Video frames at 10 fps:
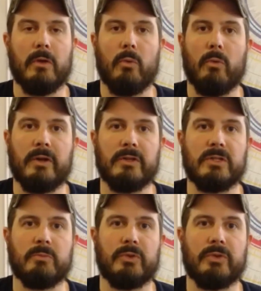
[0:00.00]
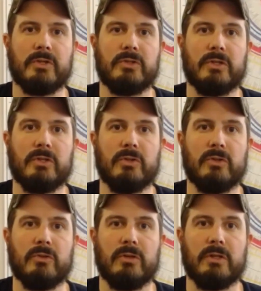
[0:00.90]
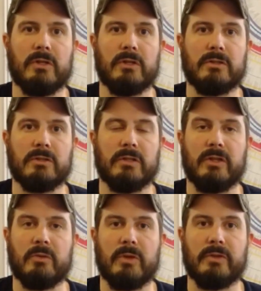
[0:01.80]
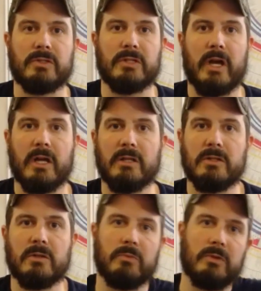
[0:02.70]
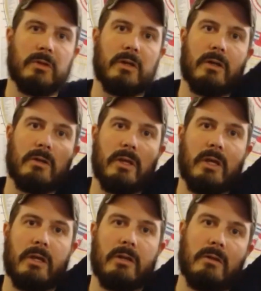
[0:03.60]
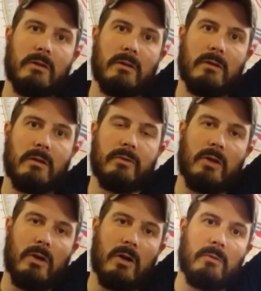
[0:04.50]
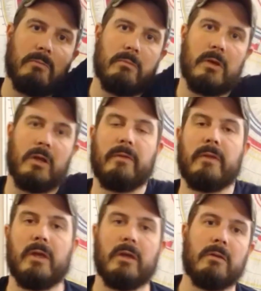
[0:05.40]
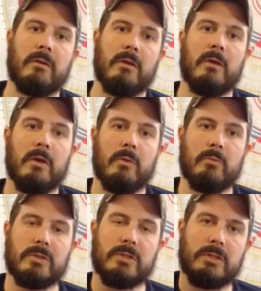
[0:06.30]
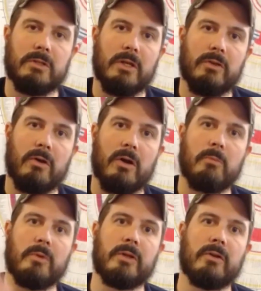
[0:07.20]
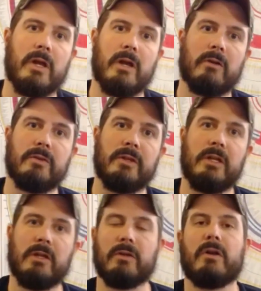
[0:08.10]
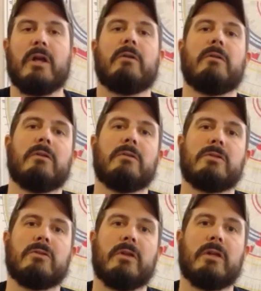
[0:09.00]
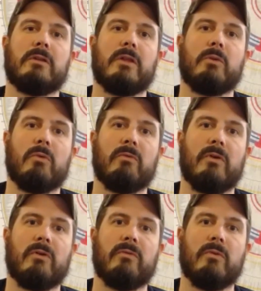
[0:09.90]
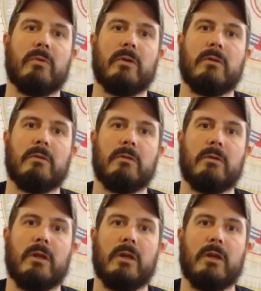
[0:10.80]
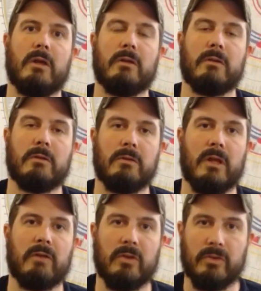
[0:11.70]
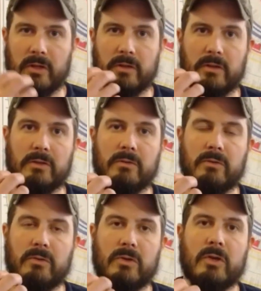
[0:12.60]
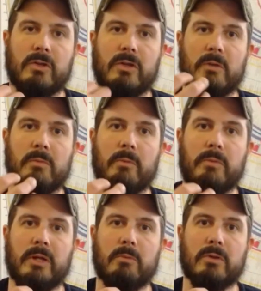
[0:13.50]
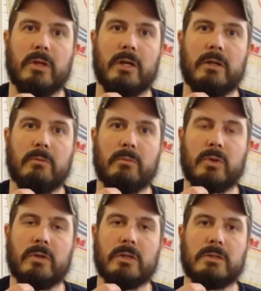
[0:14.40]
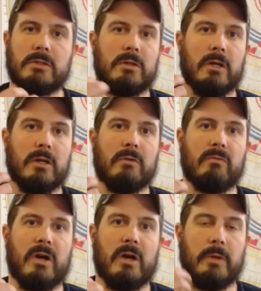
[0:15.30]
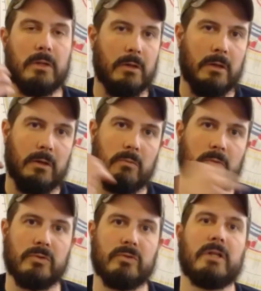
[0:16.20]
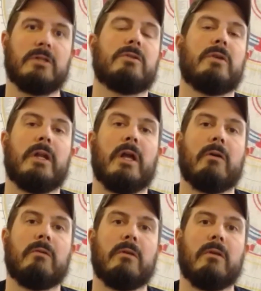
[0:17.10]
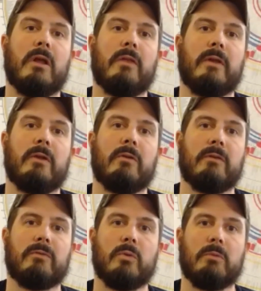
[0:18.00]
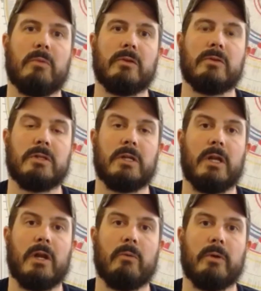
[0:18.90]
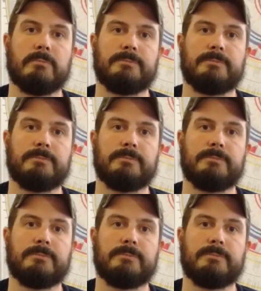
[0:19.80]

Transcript: One of the simple things you can do is lay them on their sides, put the head on the arm, and then position the other arm on the ground and the knee on the ground so that they won't fall forward, and everything that could come up, any blood, mucus, vomit, will drain straight out and they don't have to worry about losing an airway.